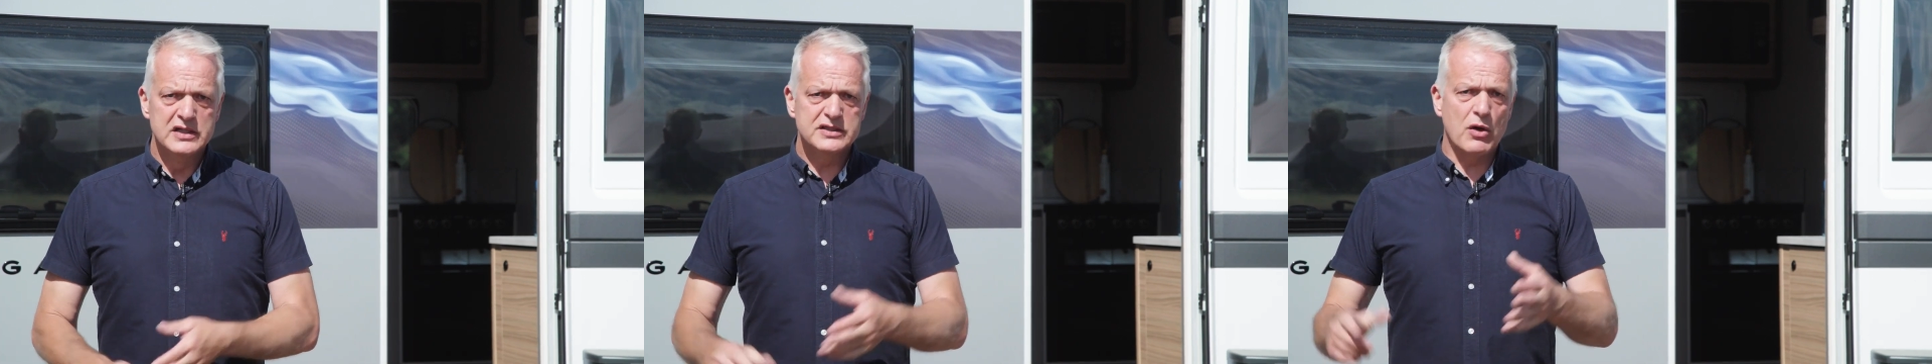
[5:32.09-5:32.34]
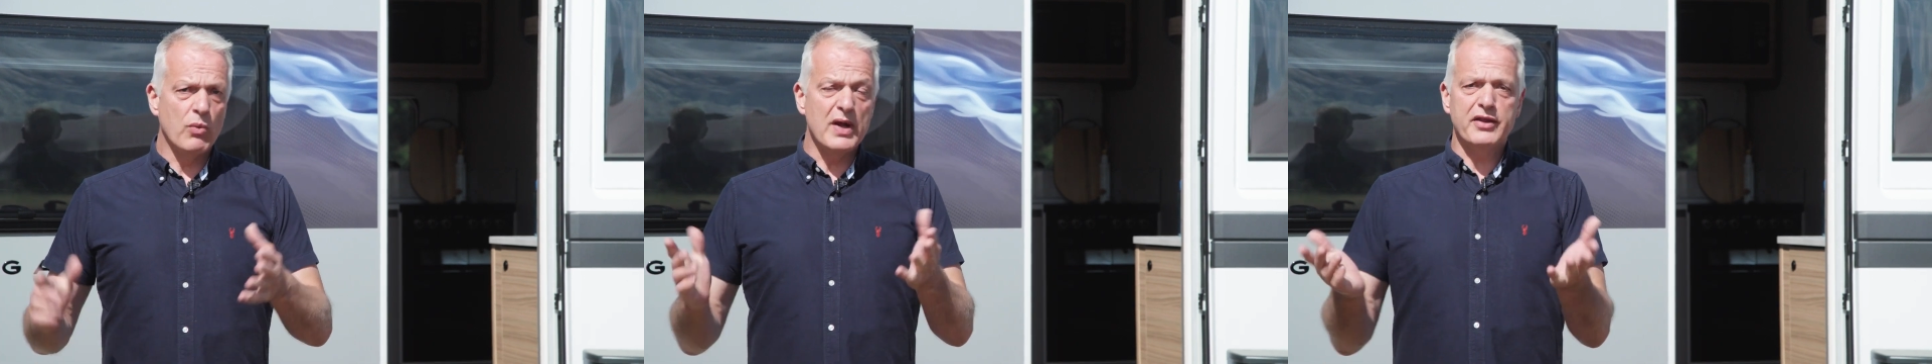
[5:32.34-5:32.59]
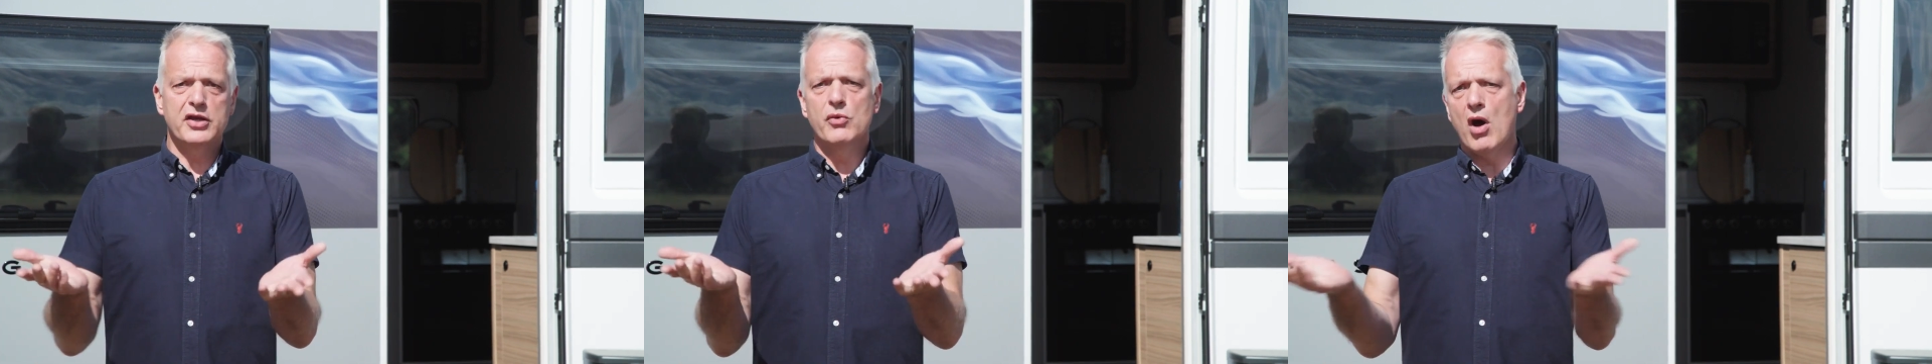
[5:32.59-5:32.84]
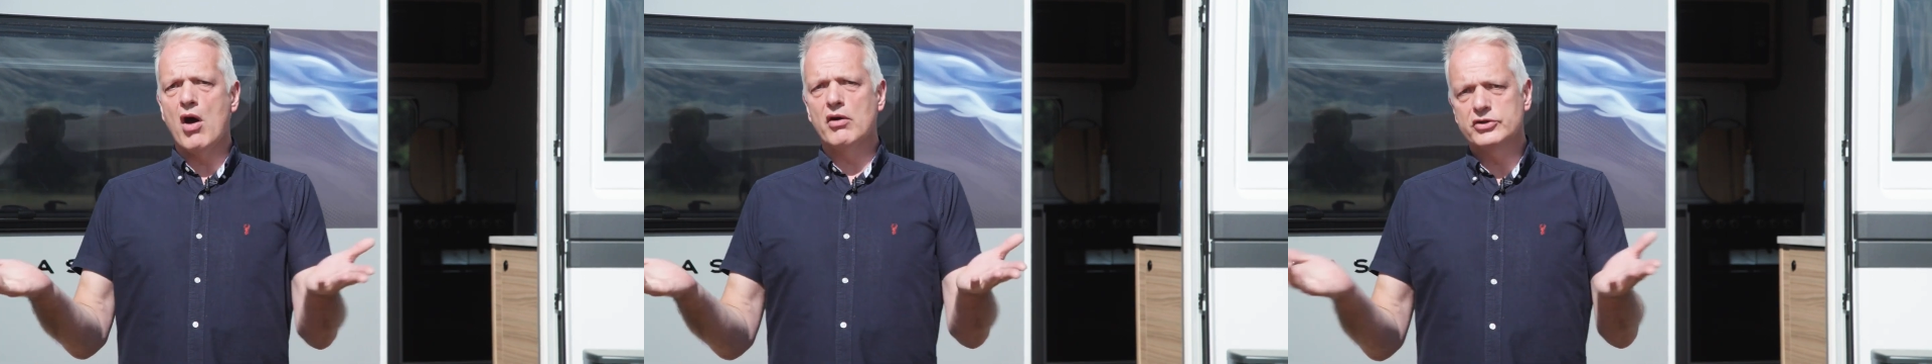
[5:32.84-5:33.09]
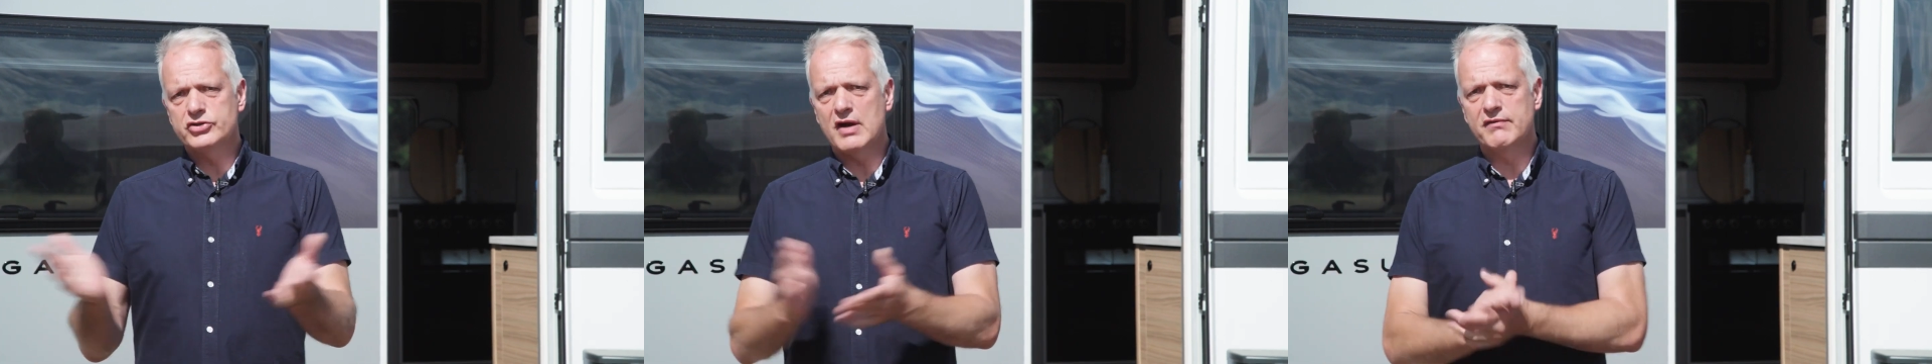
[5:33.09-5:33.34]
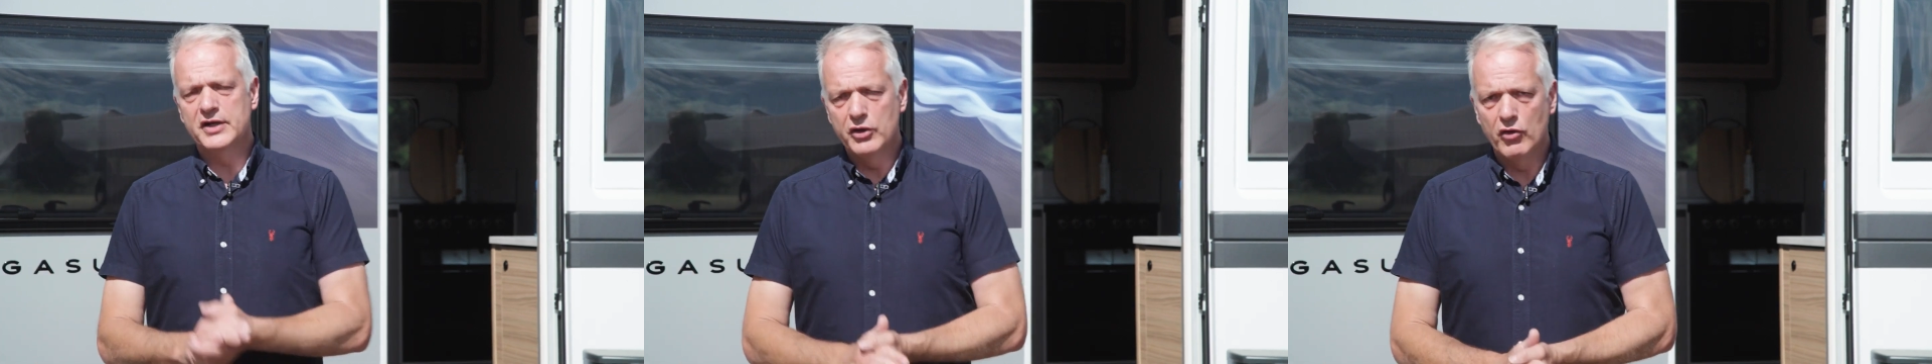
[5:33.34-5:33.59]
So whether you are
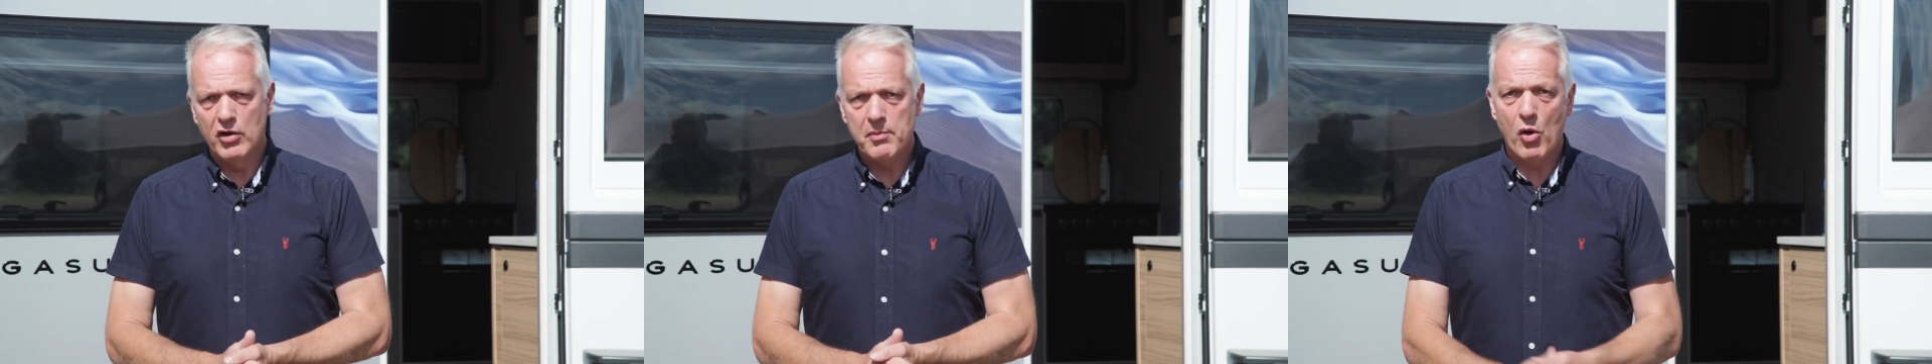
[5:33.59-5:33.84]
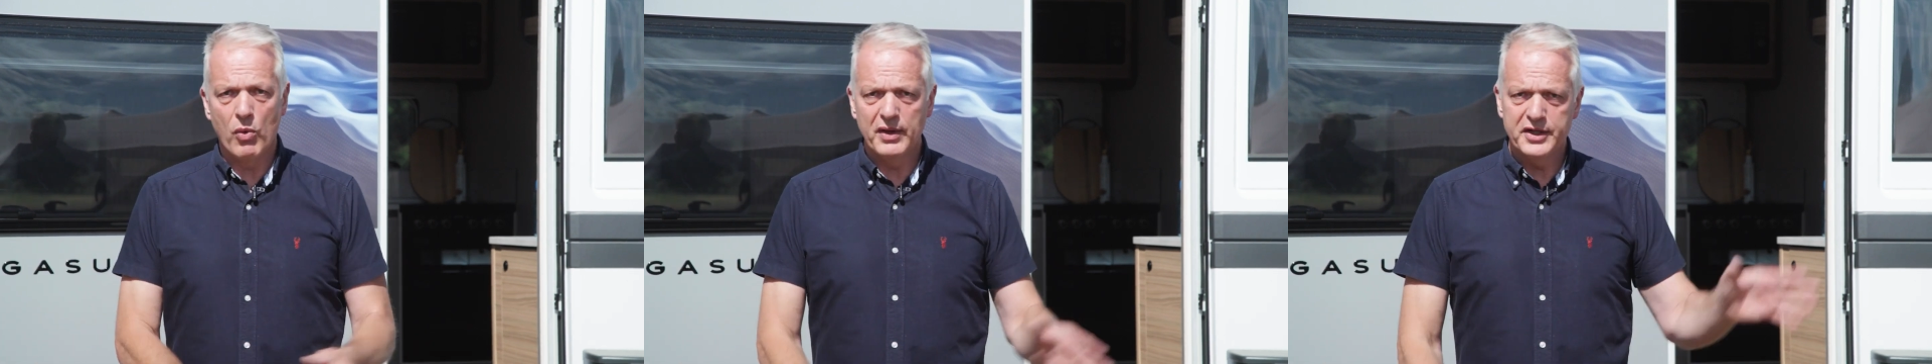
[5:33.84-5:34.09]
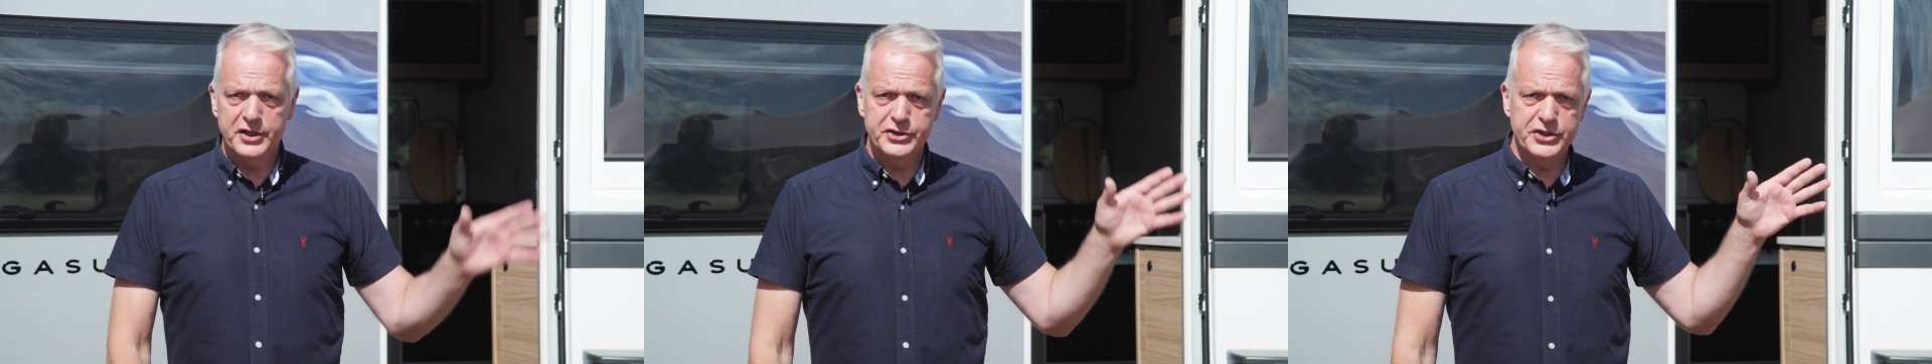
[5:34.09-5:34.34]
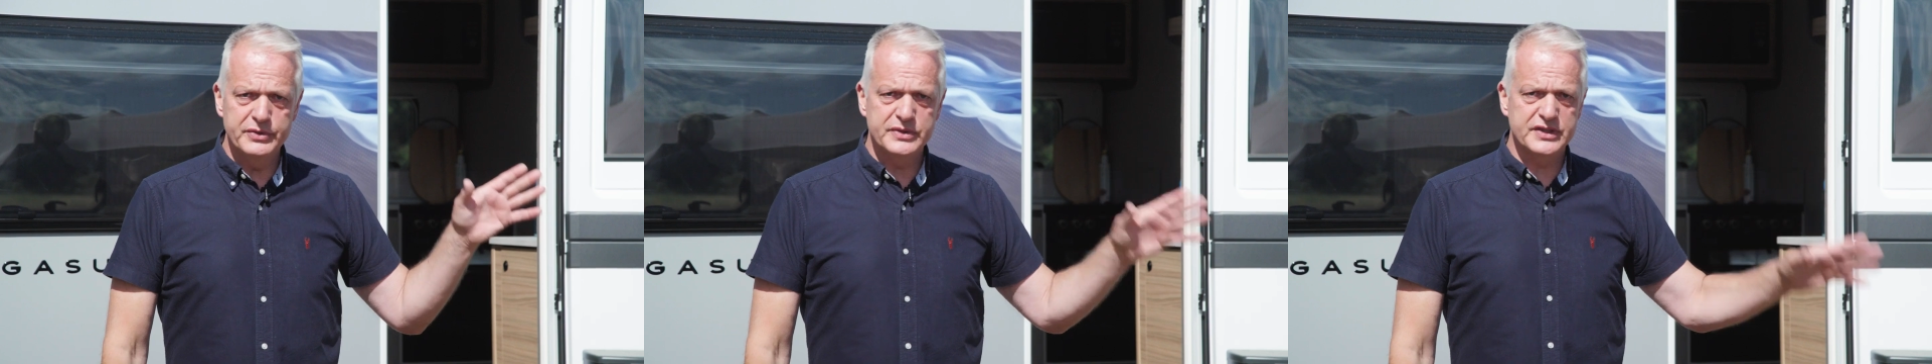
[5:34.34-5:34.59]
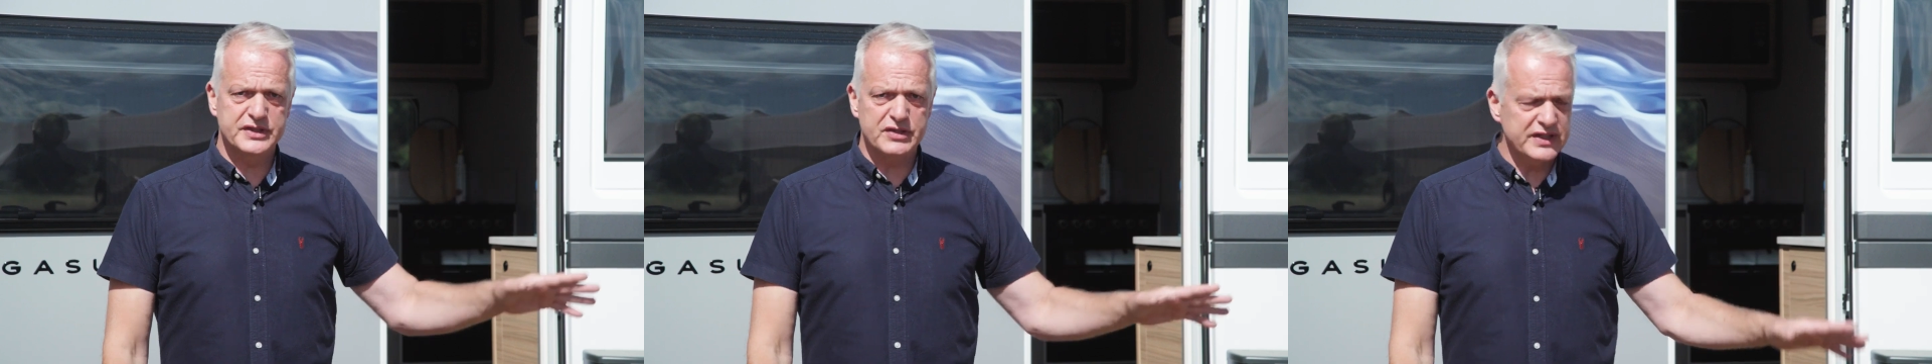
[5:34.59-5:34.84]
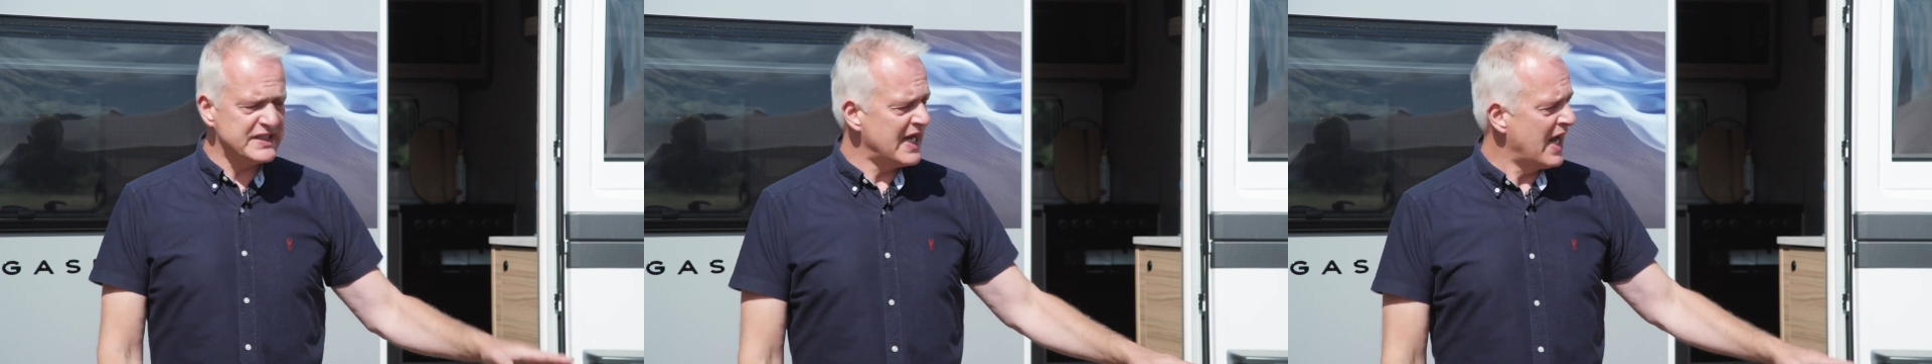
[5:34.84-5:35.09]
traveling Europe or whether you choose to site